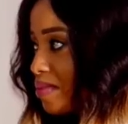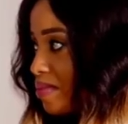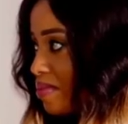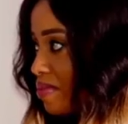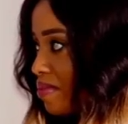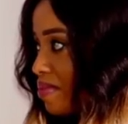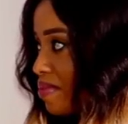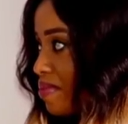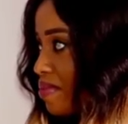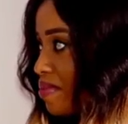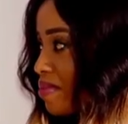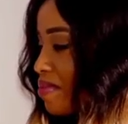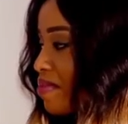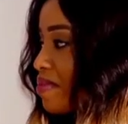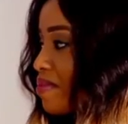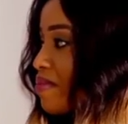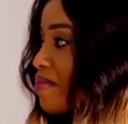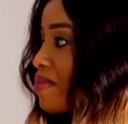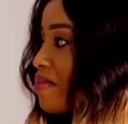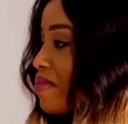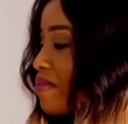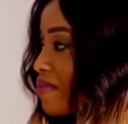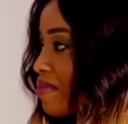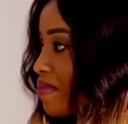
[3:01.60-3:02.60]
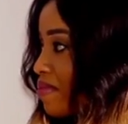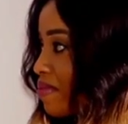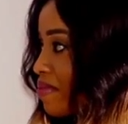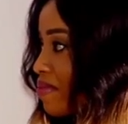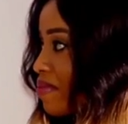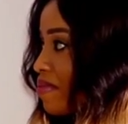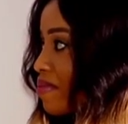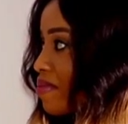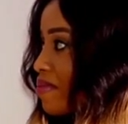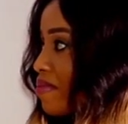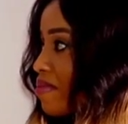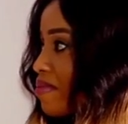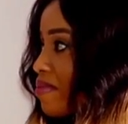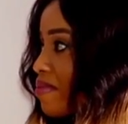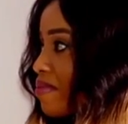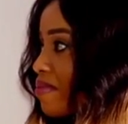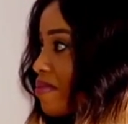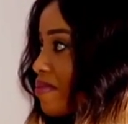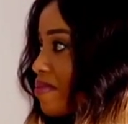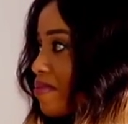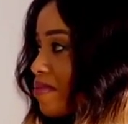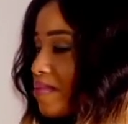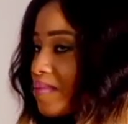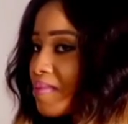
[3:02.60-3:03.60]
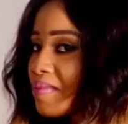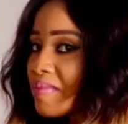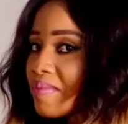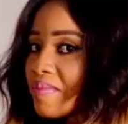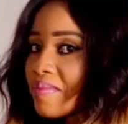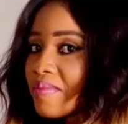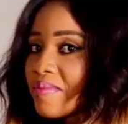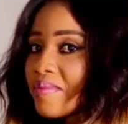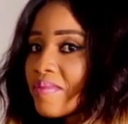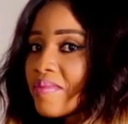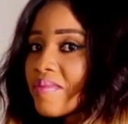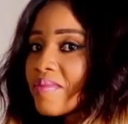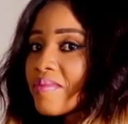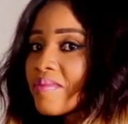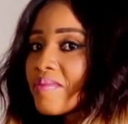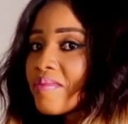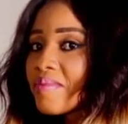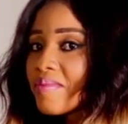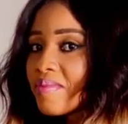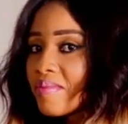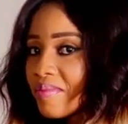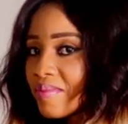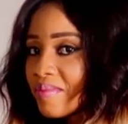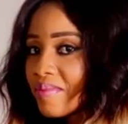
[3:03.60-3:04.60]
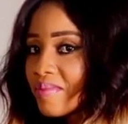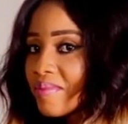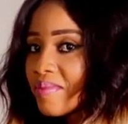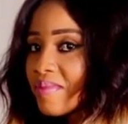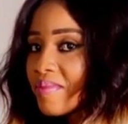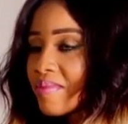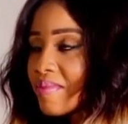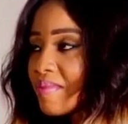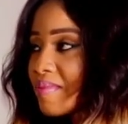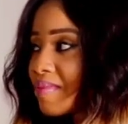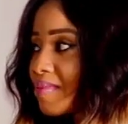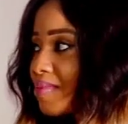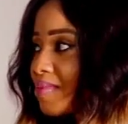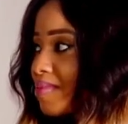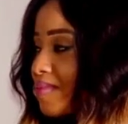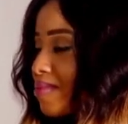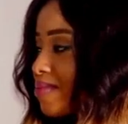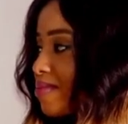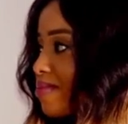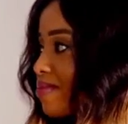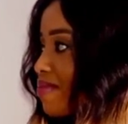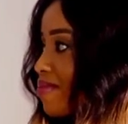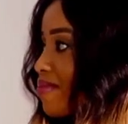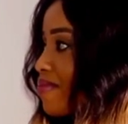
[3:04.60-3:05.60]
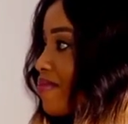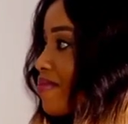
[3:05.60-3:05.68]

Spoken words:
(not speaking)